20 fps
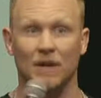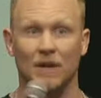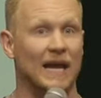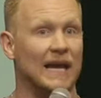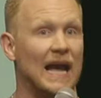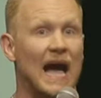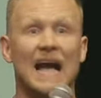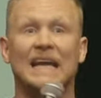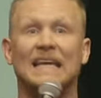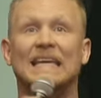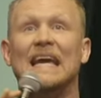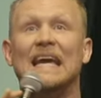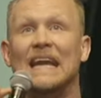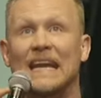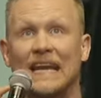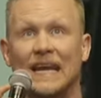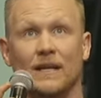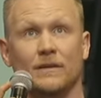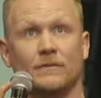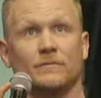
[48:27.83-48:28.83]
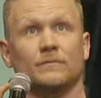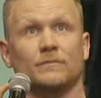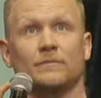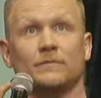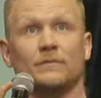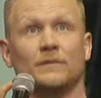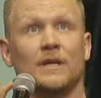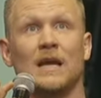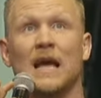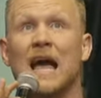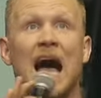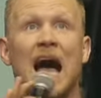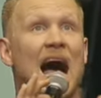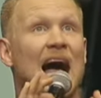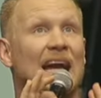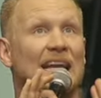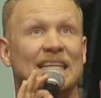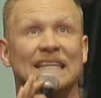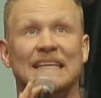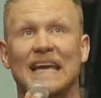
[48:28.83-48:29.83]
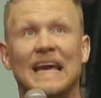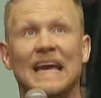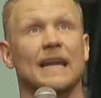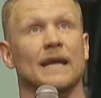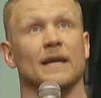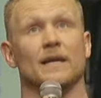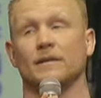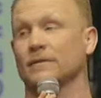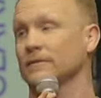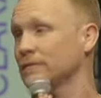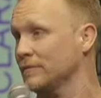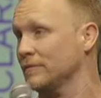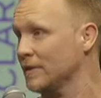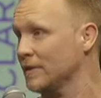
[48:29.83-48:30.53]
I'm like, I get it. I get it.